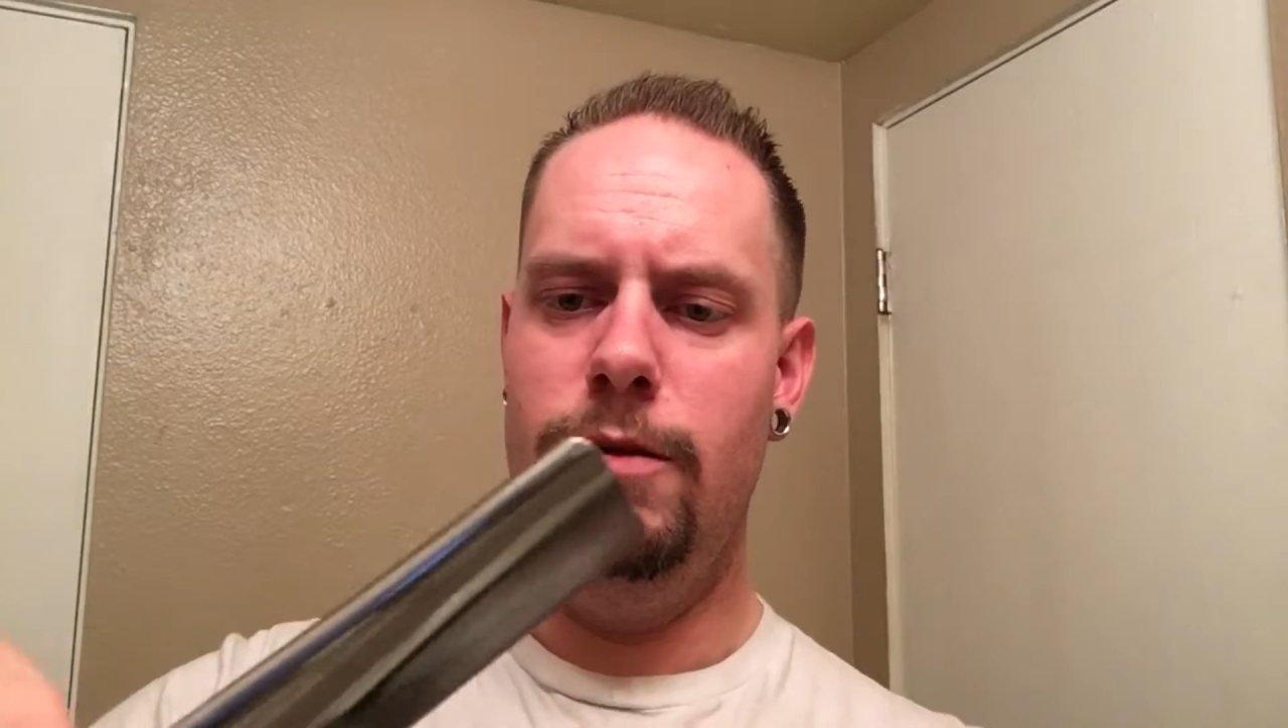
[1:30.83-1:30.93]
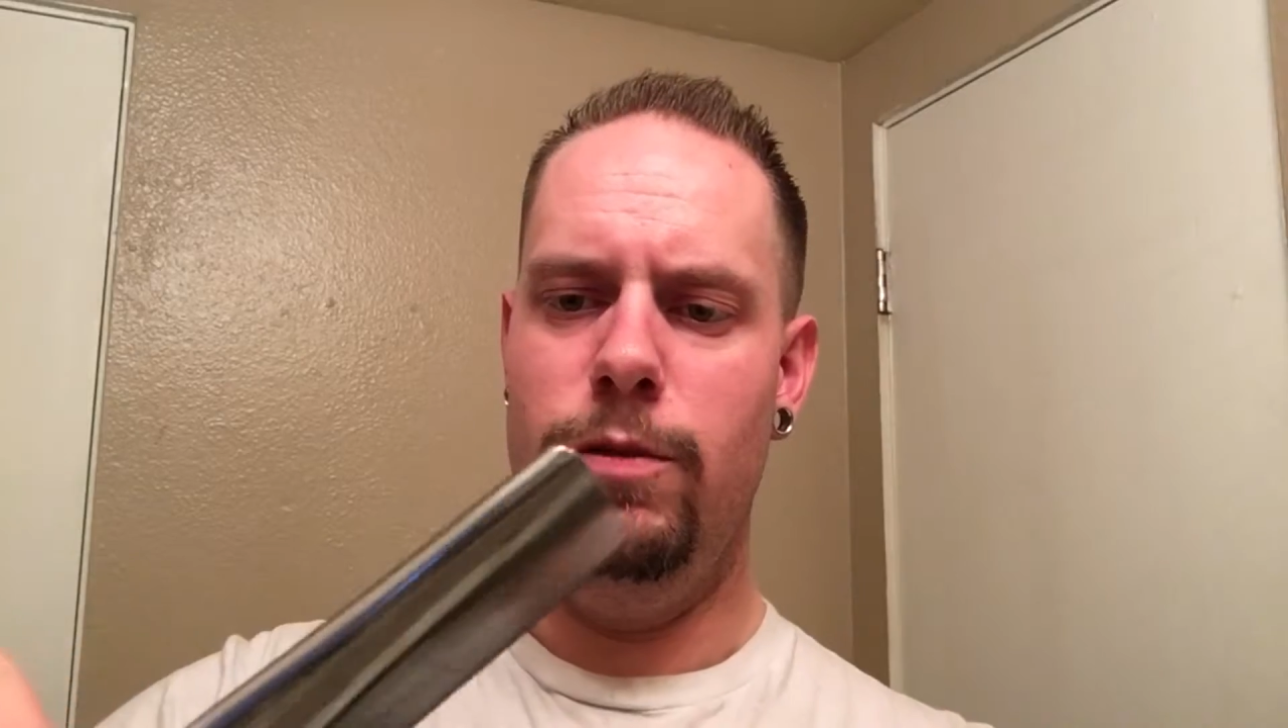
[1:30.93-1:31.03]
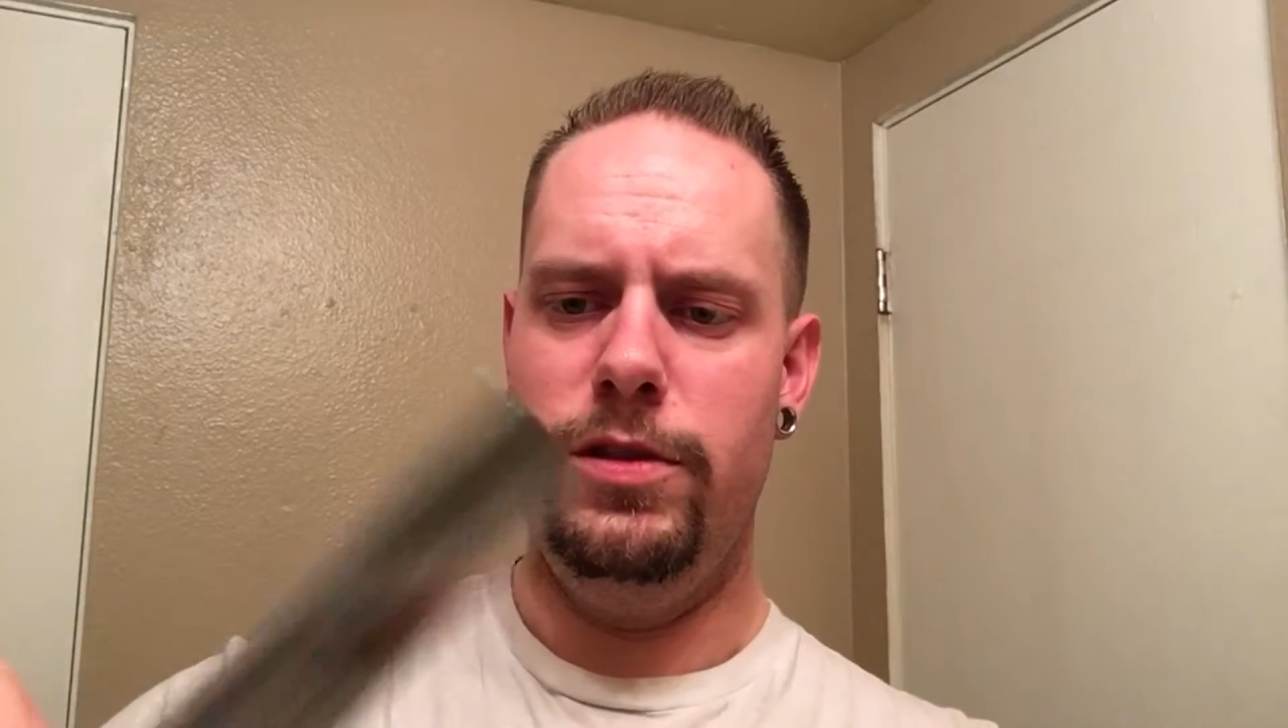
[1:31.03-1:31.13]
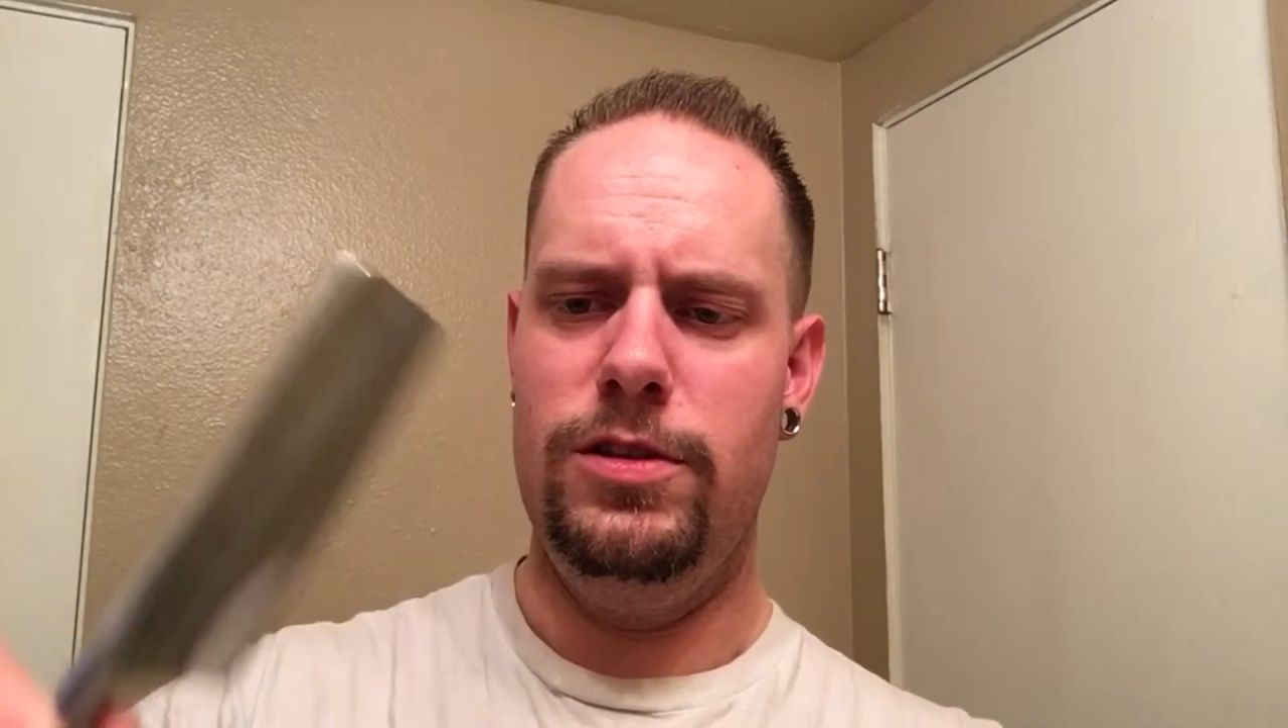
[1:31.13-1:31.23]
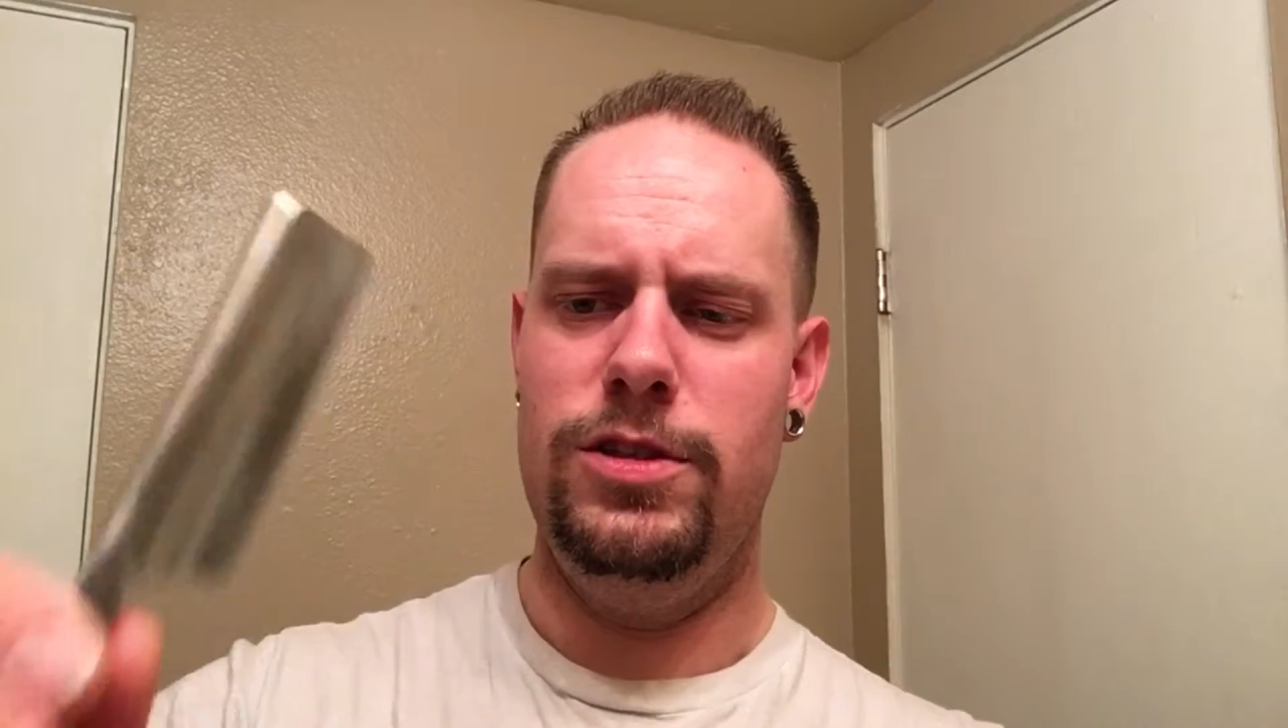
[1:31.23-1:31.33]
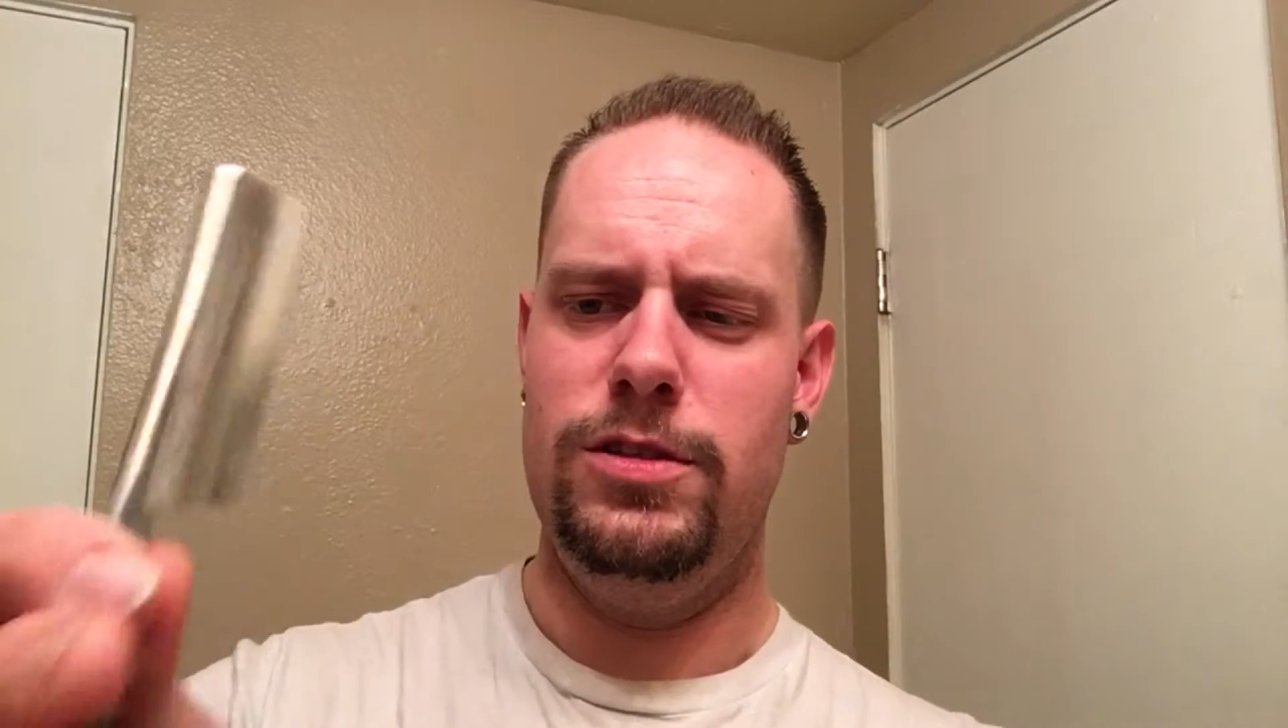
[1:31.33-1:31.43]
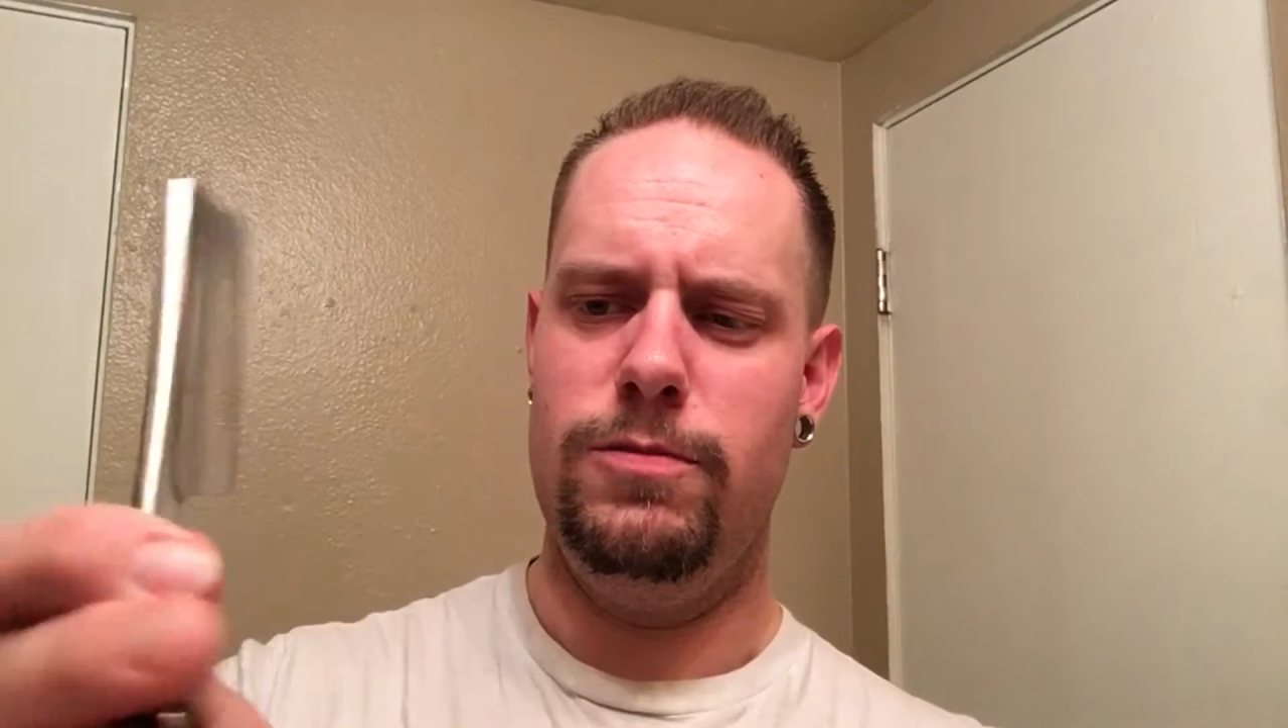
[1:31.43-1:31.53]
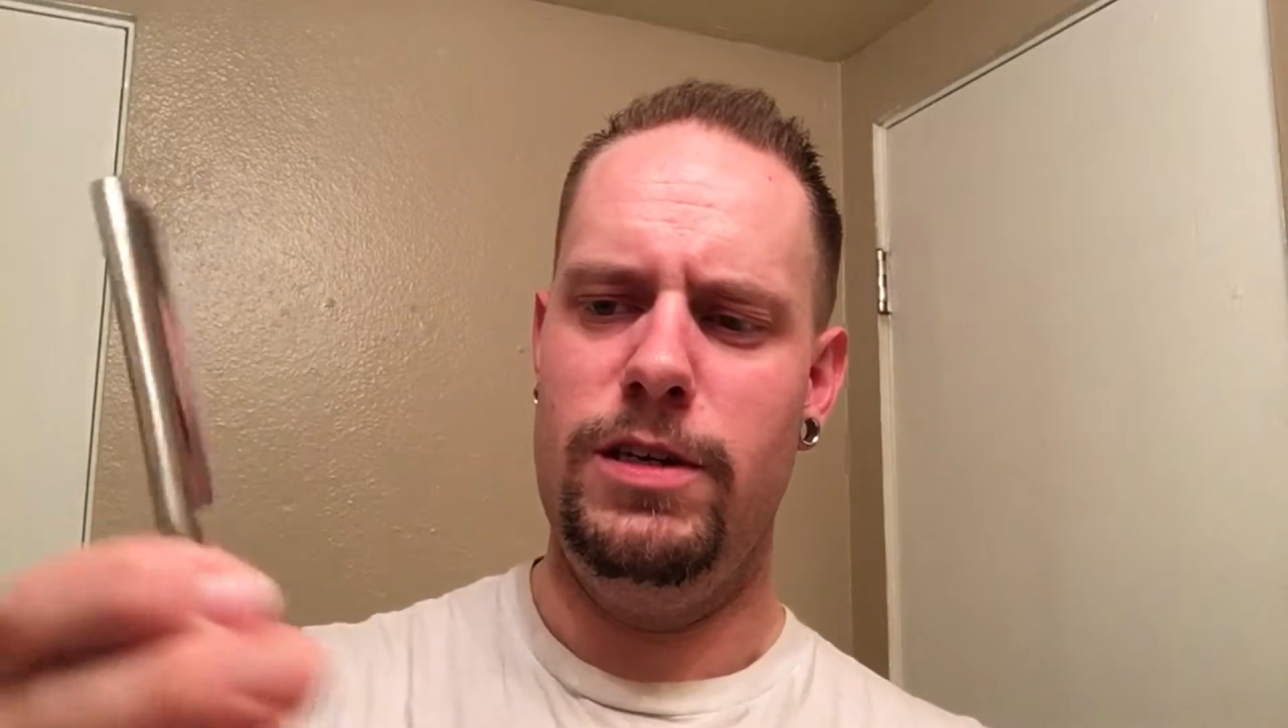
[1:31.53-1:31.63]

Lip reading: with the just